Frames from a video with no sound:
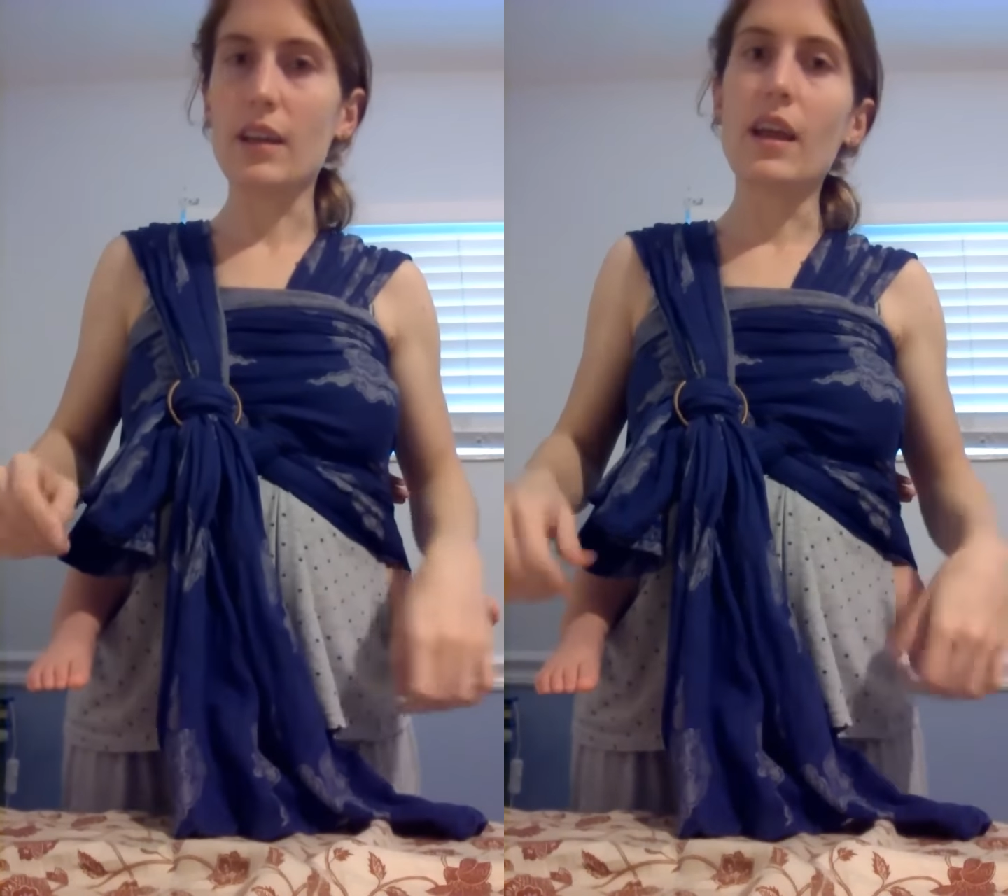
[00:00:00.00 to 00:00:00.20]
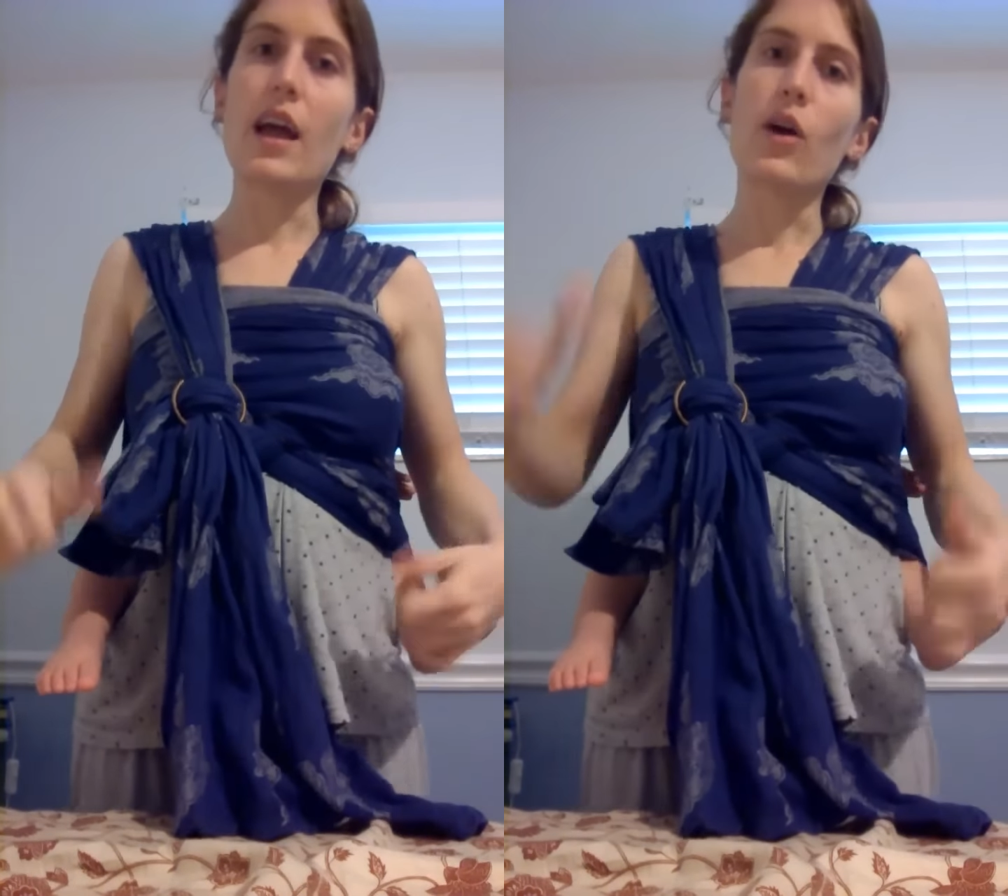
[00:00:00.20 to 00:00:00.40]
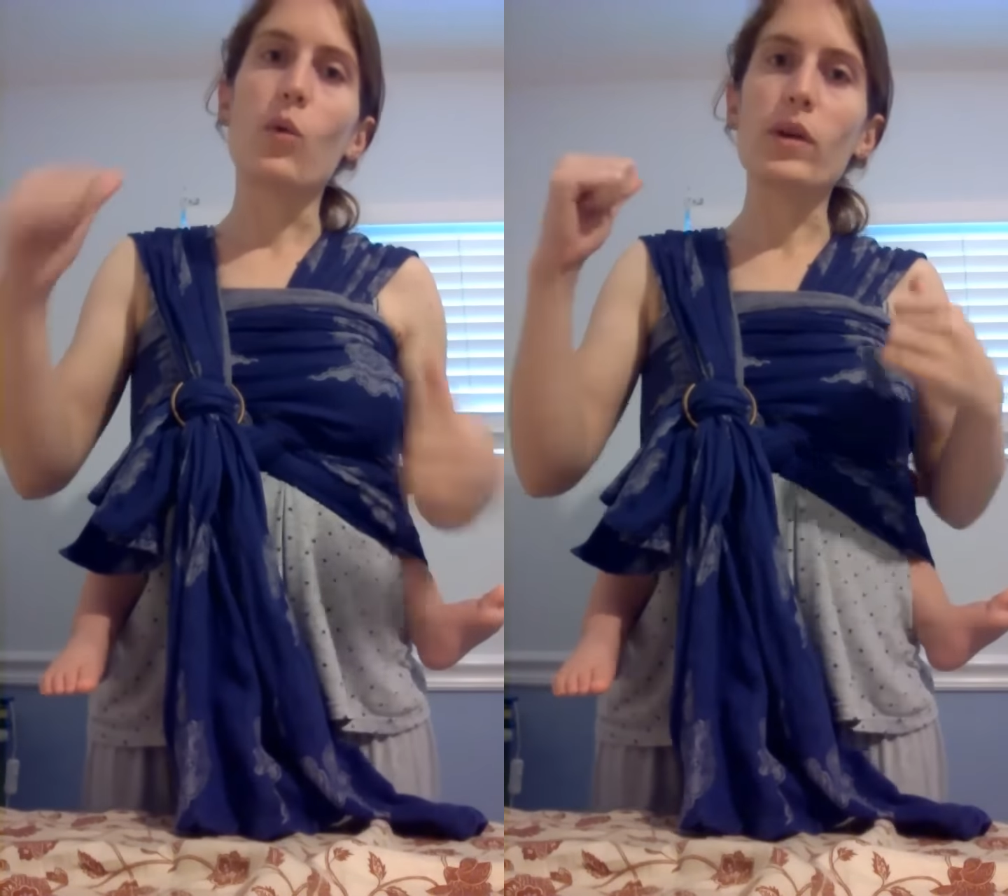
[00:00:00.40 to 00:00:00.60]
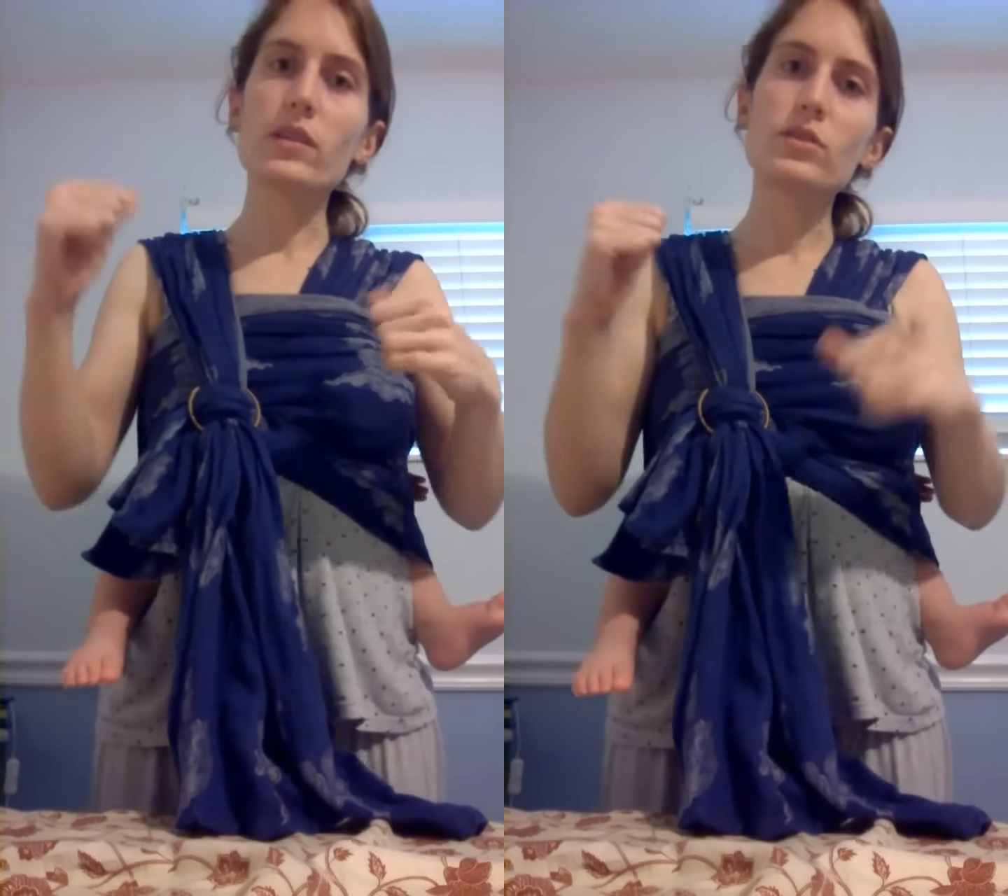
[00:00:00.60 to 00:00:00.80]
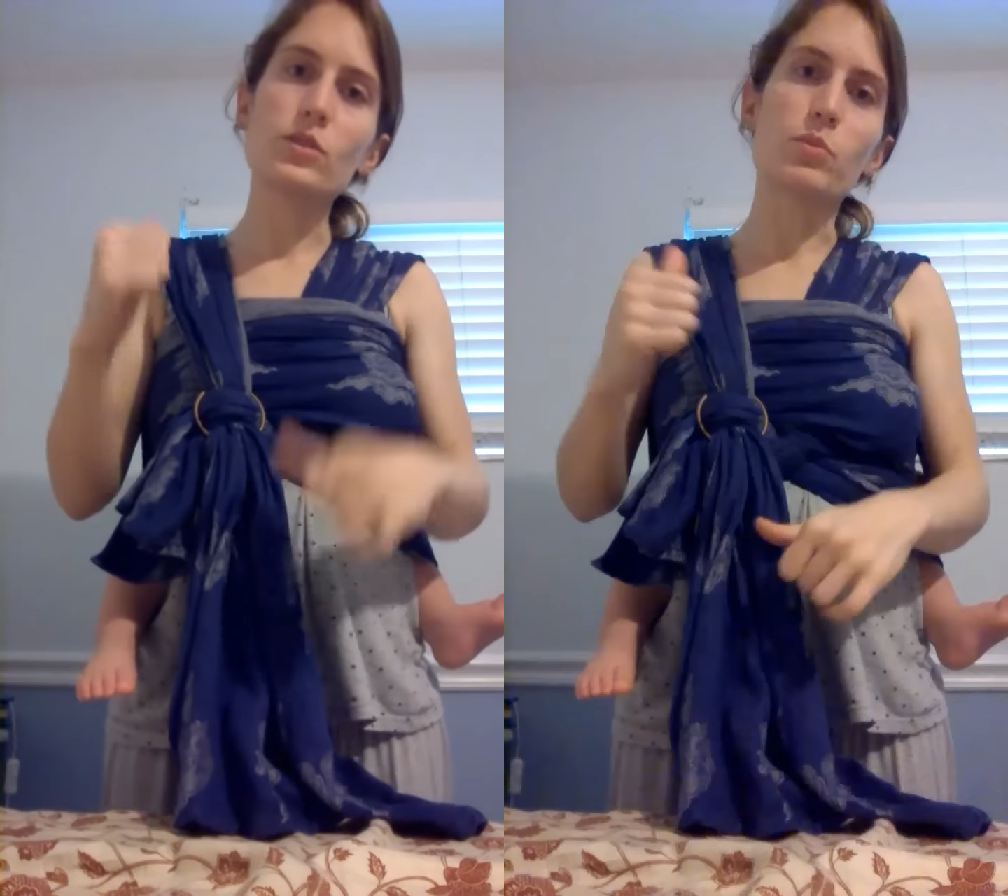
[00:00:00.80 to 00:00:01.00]
We're
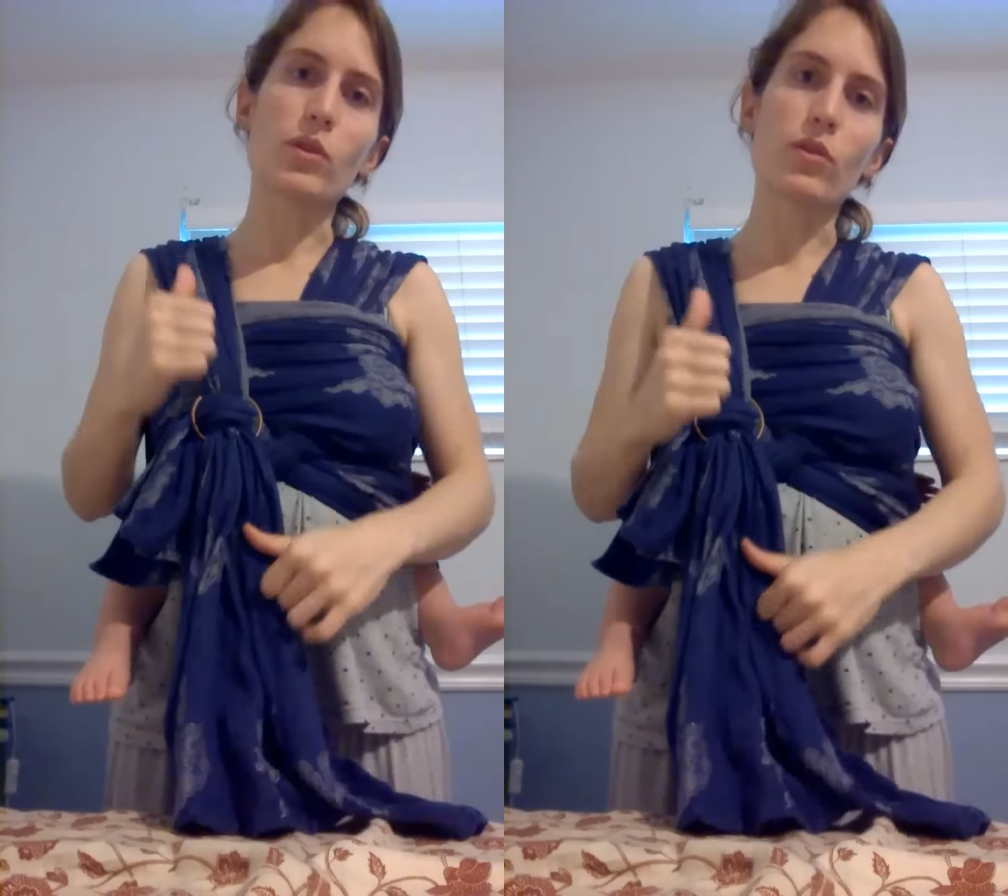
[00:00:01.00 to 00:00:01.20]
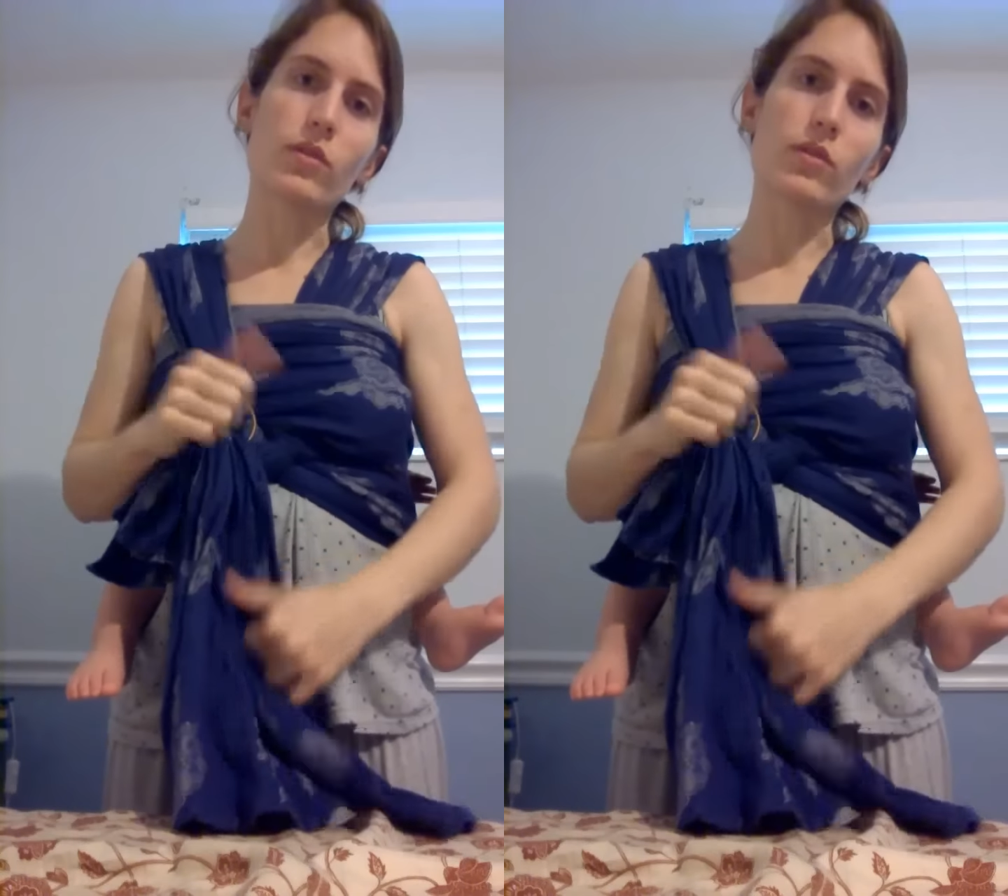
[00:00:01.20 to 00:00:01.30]
super over it,